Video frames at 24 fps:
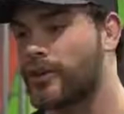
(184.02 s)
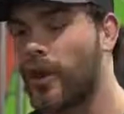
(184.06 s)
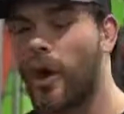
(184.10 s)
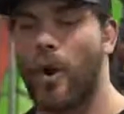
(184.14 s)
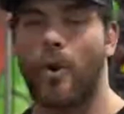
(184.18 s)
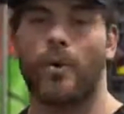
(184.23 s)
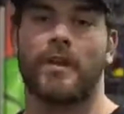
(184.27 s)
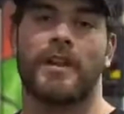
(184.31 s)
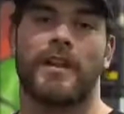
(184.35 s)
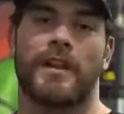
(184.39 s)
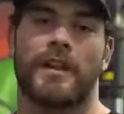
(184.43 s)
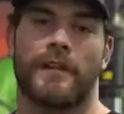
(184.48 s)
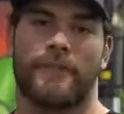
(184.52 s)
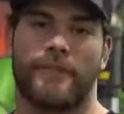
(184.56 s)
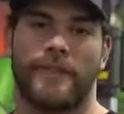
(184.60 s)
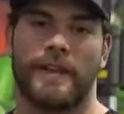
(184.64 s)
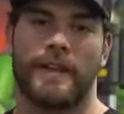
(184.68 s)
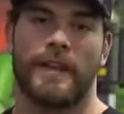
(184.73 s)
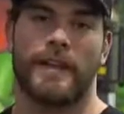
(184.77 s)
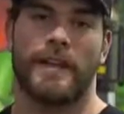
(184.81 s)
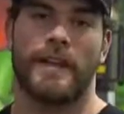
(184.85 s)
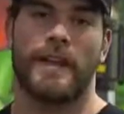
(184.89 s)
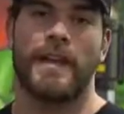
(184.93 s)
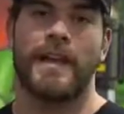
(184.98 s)
totally gonna
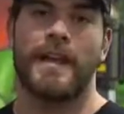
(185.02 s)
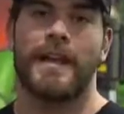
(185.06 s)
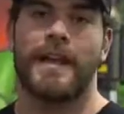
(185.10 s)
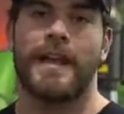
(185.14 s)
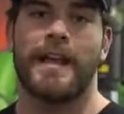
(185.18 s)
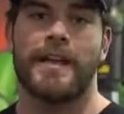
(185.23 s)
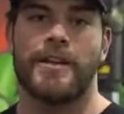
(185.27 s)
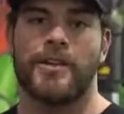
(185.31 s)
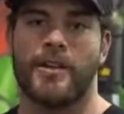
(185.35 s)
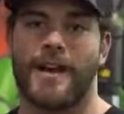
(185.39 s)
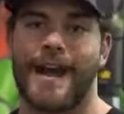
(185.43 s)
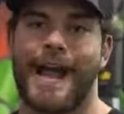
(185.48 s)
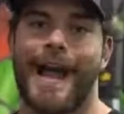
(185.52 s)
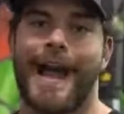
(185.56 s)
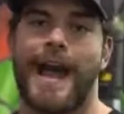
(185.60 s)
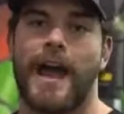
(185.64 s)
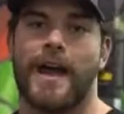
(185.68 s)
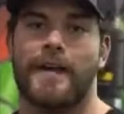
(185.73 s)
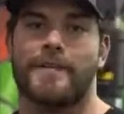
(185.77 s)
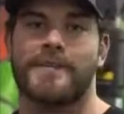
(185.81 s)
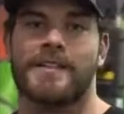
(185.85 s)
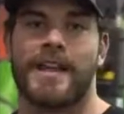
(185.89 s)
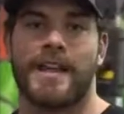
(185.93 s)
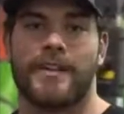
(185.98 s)
feel it in your
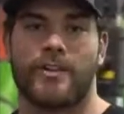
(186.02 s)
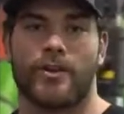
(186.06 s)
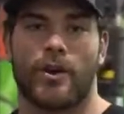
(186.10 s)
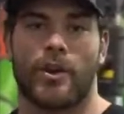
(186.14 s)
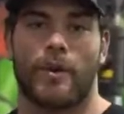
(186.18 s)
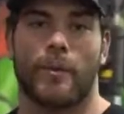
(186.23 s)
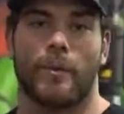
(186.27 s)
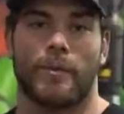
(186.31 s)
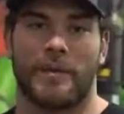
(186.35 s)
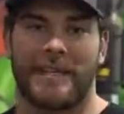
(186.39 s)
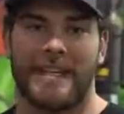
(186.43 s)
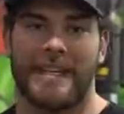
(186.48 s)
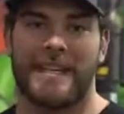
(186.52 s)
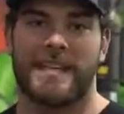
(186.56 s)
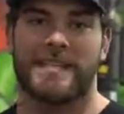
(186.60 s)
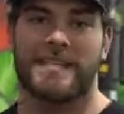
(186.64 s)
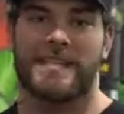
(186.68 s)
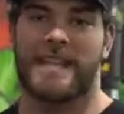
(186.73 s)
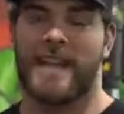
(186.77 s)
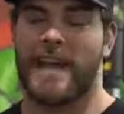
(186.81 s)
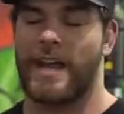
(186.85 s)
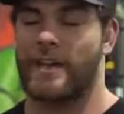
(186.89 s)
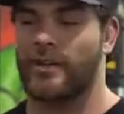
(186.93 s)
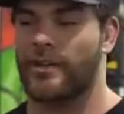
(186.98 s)
abs and your
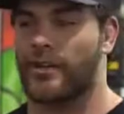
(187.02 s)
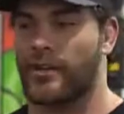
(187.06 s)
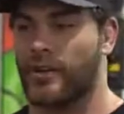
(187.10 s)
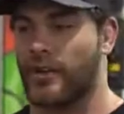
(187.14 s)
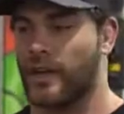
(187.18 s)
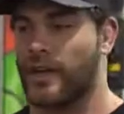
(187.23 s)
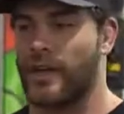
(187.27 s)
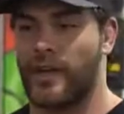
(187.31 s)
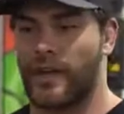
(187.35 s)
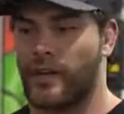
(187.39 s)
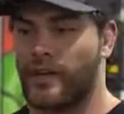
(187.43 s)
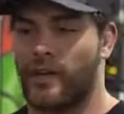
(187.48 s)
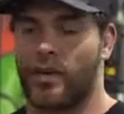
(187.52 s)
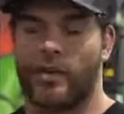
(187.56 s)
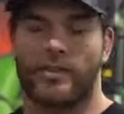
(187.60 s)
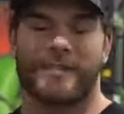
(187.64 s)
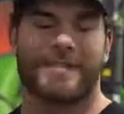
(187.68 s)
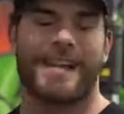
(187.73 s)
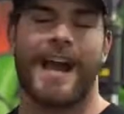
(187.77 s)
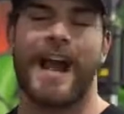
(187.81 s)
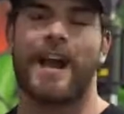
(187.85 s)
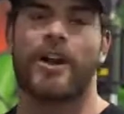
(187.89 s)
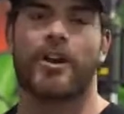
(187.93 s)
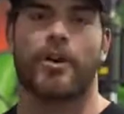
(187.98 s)
obliques and your
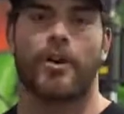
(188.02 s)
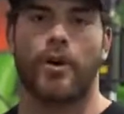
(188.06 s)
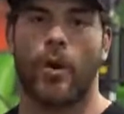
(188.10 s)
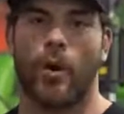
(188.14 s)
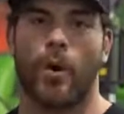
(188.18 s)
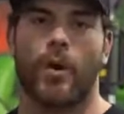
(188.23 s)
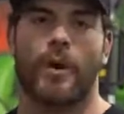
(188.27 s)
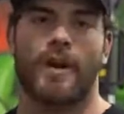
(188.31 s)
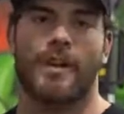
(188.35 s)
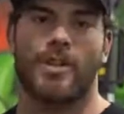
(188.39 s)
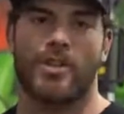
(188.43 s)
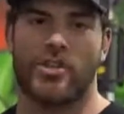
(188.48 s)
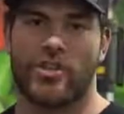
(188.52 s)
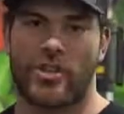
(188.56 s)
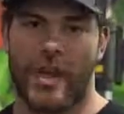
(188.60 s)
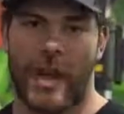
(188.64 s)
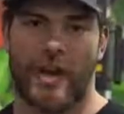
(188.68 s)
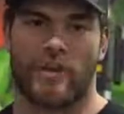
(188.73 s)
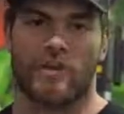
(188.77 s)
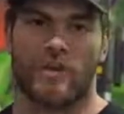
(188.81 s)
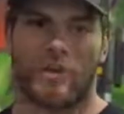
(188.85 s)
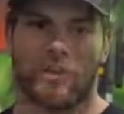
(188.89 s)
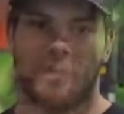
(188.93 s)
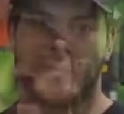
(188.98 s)
entire core in
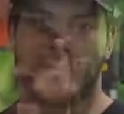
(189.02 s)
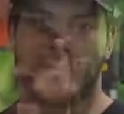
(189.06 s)
general.